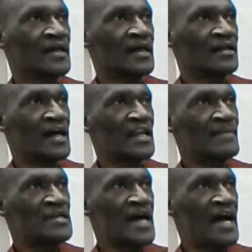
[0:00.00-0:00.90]
now, let
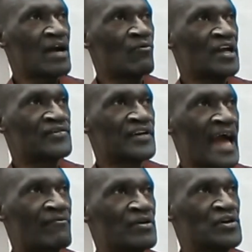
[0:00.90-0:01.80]
me tell you what it's
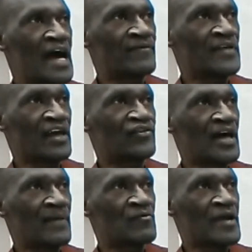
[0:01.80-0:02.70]
like when you have to
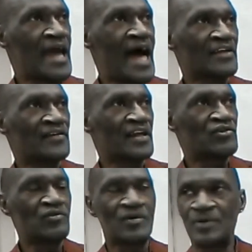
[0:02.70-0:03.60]
accept the reality that
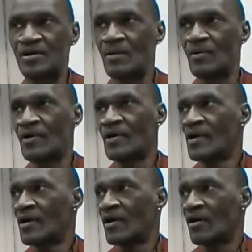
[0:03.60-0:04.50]
you didn't become a
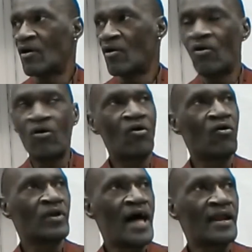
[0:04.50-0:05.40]

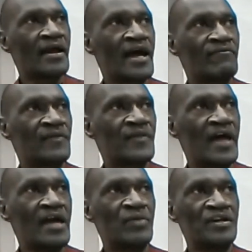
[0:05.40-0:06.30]
whole lot of
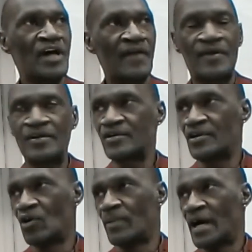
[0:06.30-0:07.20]
everything but nothing to
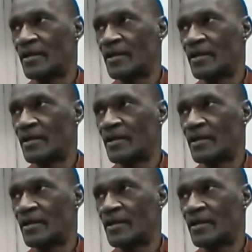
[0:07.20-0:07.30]
nobody.